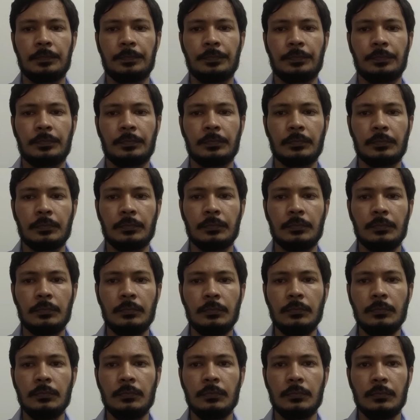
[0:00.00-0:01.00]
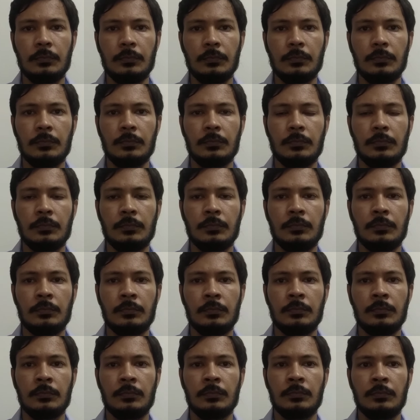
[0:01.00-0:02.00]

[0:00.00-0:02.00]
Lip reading: Nobody speaks.